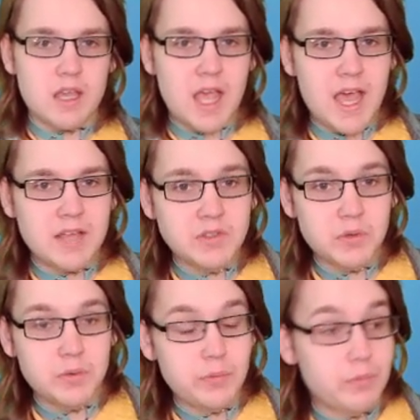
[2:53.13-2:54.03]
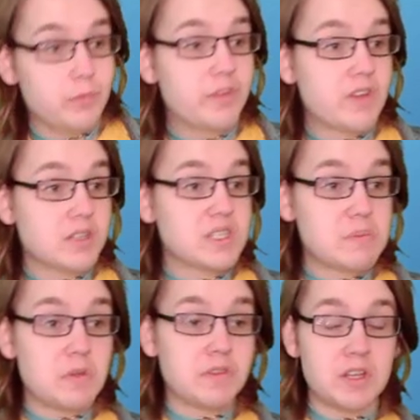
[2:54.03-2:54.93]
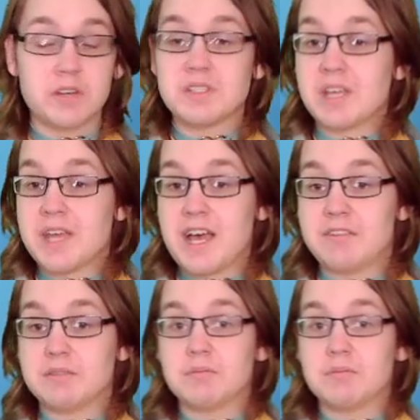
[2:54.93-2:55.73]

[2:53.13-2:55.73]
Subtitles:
And we've got some of the notes that I have.